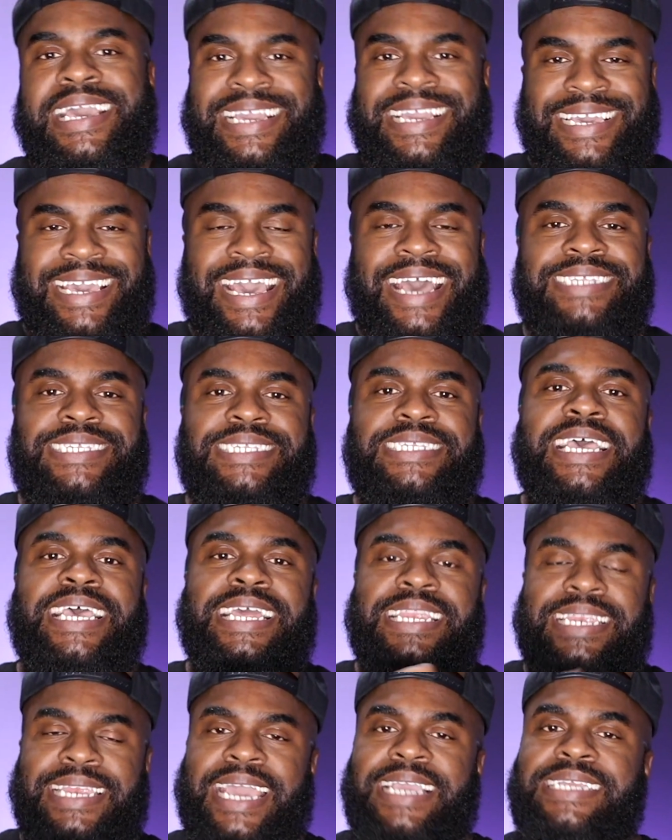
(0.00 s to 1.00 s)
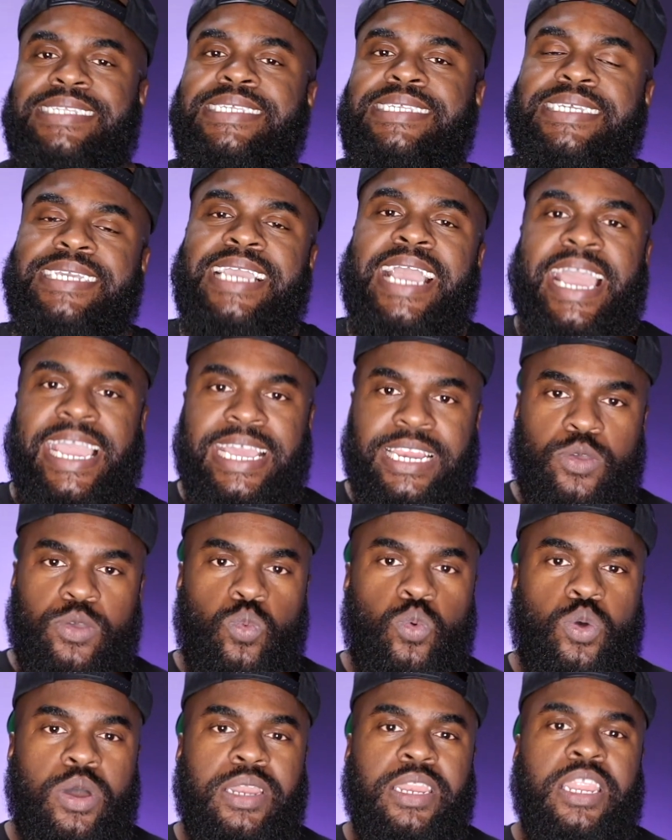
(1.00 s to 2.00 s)
Guess
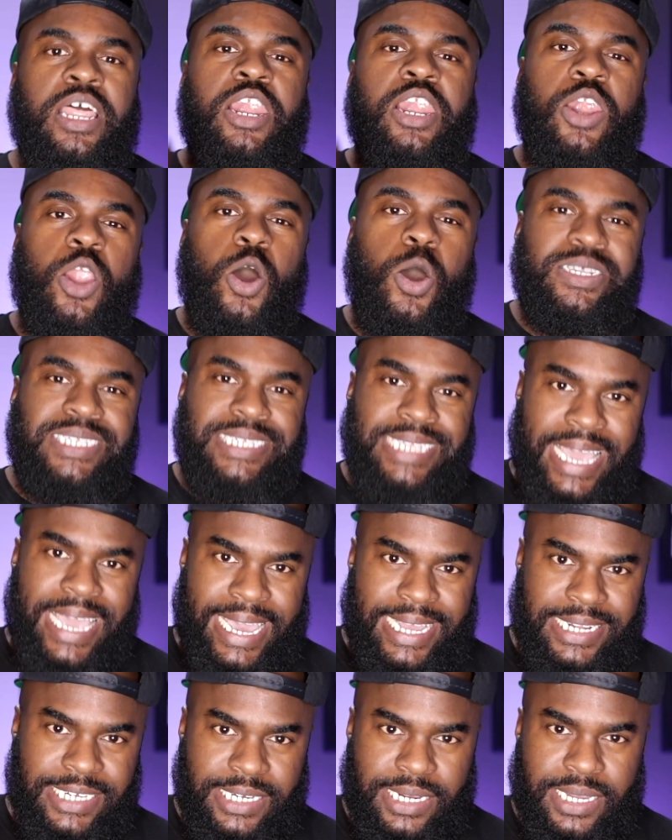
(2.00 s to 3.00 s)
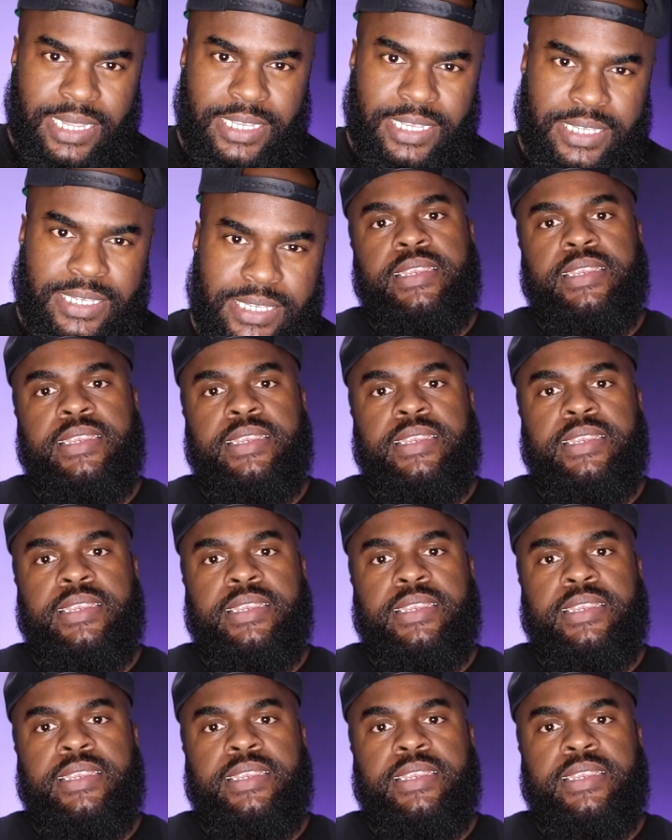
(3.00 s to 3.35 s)
1981 Los Angeles.